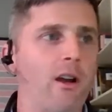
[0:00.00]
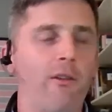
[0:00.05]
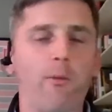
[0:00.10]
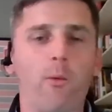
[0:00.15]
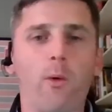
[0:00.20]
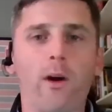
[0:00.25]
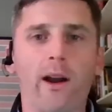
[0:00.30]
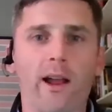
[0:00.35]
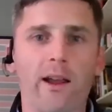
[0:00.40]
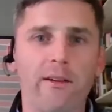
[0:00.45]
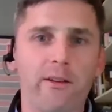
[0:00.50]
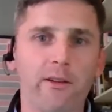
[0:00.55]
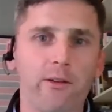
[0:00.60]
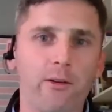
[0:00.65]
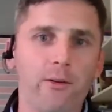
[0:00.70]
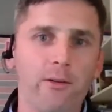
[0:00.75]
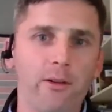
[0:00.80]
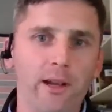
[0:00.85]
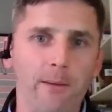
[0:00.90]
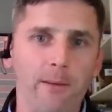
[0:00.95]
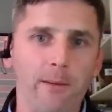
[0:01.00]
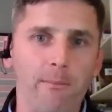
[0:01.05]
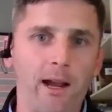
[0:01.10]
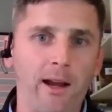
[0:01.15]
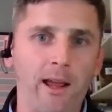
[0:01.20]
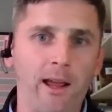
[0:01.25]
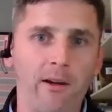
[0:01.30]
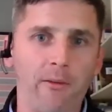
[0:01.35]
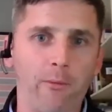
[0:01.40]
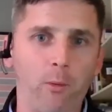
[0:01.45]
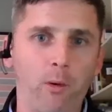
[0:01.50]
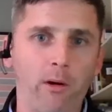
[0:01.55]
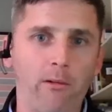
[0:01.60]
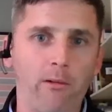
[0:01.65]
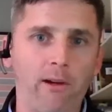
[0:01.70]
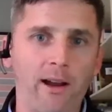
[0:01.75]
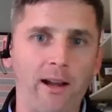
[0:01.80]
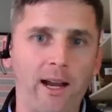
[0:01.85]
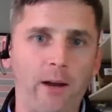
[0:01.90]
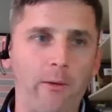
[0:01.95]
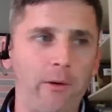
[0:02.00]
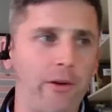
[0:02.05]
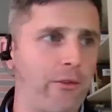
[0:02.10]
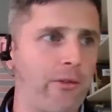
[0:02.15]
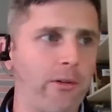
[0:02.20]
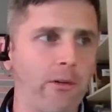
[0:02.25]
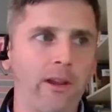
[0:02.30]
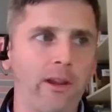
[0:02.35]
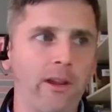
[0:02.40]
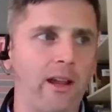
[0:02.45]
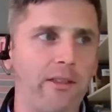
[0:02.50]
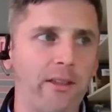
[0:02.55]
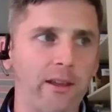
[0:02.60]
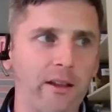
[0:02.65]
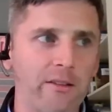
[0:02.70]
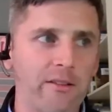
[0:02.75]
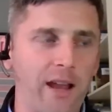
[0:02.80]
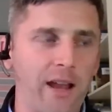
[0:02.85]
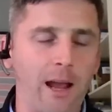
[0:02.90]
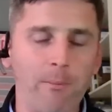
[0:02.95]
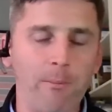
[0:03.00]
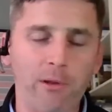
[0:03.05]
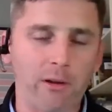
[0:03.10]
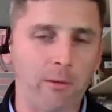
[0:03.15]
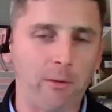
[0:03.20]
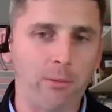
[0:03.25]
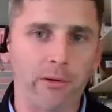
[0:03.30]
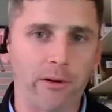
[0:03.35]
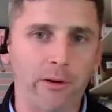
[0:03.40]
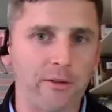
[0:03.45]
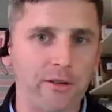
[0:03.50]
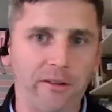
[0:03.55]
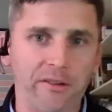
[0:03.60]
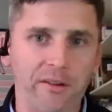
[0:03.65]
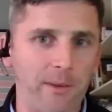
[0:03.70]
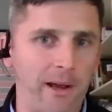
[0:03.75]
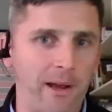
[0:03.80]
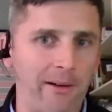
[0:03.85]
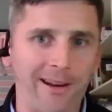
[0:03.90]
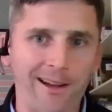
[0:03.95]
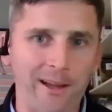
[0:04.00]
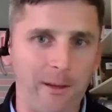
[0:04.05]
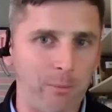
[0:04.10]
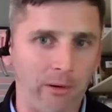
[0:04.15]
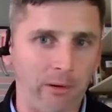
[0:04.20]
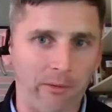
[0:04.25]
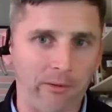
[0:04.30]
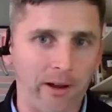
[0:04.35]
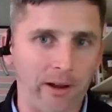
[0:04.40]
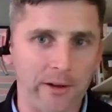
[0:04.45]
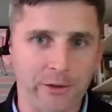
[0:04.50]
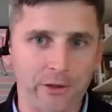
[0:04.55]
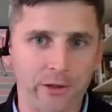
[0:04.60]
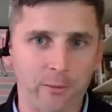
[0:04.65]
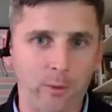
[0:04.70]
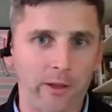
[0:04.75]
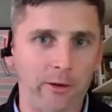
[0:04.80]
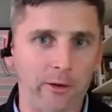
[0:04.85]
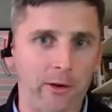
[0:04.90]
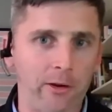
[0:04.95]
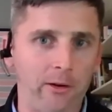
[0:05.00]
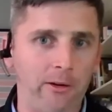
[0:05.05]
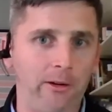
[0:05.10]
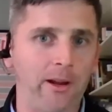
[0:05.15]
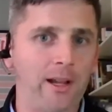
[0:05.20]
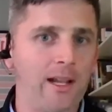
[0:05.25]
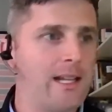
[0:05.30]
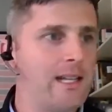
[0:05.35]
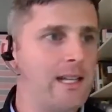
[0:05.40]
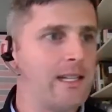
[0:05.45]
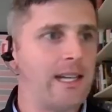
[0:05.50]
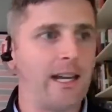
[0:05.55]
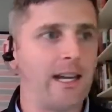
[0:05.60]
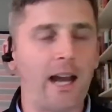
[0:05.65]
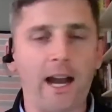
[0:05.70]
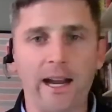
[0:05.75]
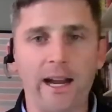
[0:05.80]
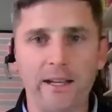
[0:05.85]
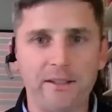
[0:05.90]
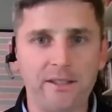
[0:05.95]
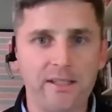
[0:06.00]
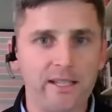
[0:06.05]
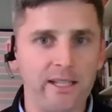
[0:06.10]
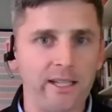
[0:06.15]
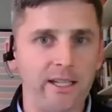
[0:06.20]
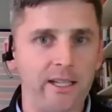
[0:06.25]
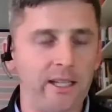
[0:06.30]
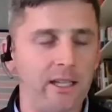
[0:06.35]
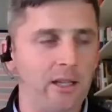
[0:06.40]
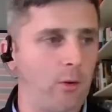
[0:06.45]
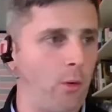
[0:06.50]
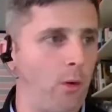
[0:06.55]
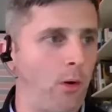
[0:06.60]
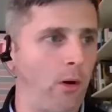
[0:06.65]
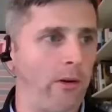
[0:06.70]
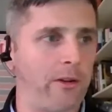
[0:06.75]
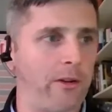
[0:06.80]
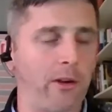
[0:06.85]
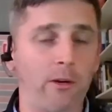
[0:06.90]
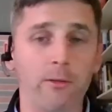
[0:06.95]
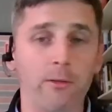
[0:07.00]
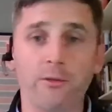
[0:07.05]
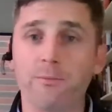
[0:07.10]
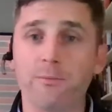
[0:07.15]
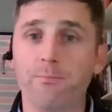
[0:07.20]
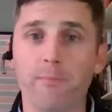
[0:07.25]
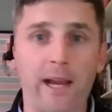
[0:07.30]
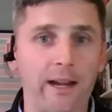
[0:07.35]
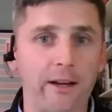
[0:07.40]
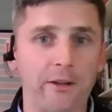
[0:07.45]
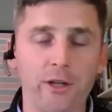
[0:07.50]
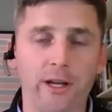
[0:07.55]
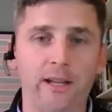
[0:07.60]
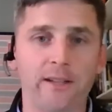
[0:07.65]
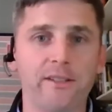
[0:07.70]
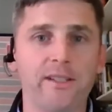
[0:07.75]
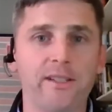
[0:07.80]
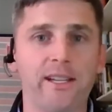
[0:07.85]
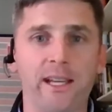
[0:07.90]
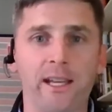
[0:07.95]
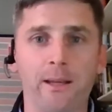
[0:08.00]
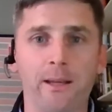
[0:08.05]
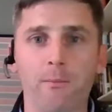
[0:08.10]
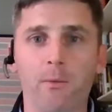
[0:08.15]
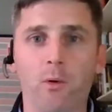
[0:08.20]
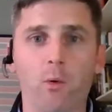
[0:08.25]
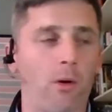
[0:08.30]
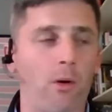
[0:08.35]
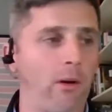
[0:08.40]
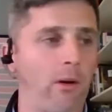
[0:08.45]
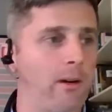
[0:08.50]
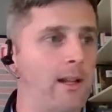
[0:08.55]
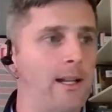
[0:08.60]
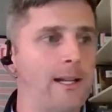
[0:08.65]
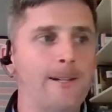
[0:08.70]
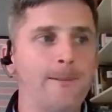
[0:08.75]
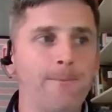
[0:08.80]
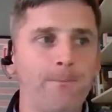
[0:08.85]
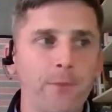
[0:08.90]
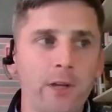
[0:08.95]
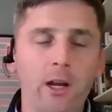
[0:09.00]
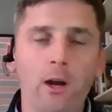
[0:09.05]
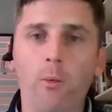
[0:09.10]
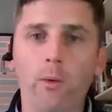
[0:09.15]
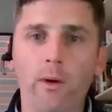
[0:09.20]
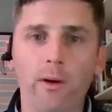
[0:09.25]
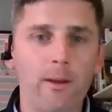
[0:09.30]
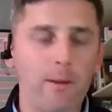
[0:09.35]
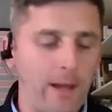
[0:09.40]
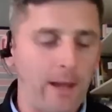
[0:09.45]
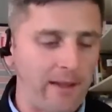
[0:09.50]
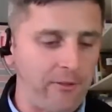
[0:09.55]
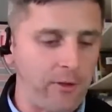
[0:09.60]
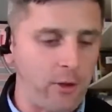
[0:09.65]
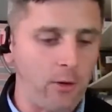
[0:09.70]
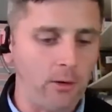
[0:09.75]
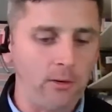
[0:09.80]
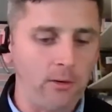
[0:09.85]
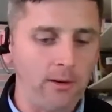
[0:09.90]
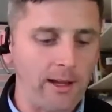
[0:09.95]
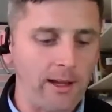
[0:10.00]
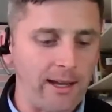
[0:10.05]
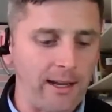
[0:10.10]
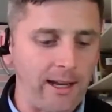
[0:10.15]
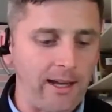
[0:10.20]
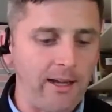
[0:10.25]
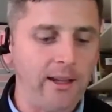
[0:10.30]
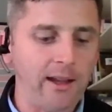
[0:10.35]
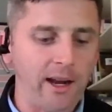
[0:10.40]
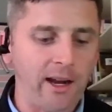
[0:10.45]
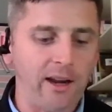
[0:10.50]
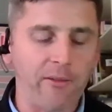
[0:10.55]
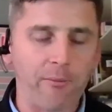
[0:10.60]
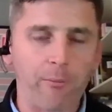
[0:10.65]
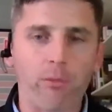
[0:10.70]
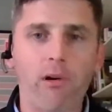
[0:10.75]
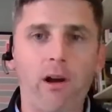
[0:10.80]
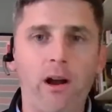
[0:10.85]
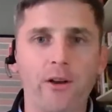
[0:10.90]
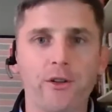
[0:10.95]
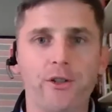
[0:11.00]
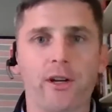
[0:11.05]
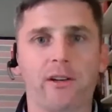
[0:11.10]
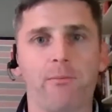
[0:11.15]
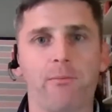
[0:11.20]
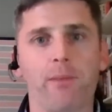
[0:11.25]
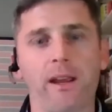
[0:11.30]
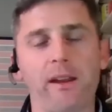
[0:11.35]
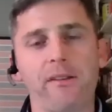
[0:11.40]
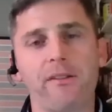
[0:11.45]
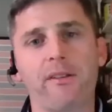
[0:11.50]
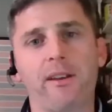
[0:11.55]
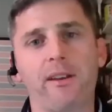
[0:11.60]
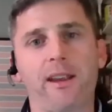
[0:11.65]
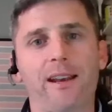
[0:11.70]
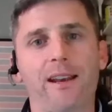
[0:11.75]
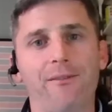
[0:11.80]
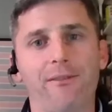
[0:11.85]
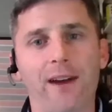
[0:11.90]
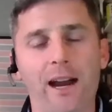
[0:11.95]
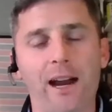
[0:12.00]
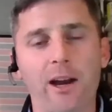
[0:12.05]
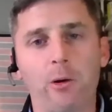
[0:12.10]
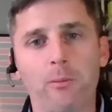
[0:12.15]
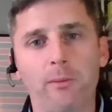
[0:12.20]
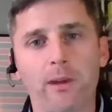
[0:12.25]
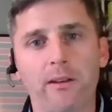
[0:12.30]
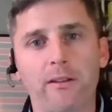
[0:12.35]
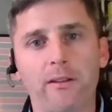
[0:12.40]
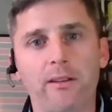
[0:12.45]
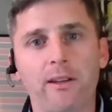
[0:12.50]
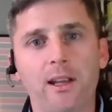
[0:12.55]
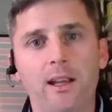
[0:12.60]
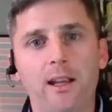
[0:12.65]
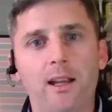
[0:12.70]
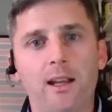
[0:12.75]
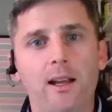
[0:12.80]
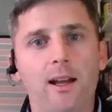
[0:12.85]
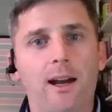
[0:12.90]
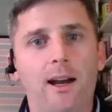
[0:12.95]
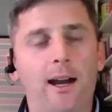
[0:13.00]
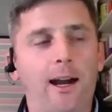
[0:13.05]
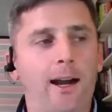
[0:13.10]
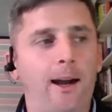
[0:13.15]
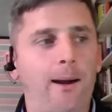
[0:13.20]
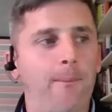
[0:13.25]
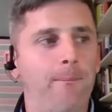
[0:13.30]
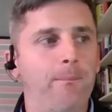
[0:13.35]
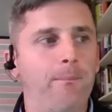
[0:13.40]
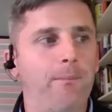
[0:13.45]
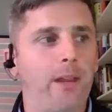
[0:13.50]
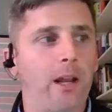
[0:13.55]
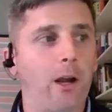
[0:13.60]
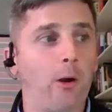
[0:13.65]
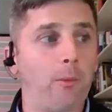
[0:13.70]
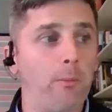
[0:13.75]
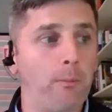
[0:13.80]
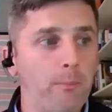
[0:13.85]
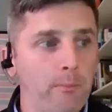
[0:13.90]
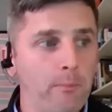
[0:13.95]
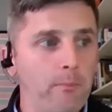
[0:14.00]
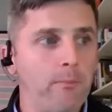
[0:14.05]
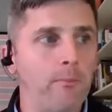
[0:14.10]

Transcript: of what I do in my line of work right now. And truly, I think it's applicable to just about any profession, whether you're in IT or you're managing a team, or you know, if you're in any kind of project-based environment, um, you know,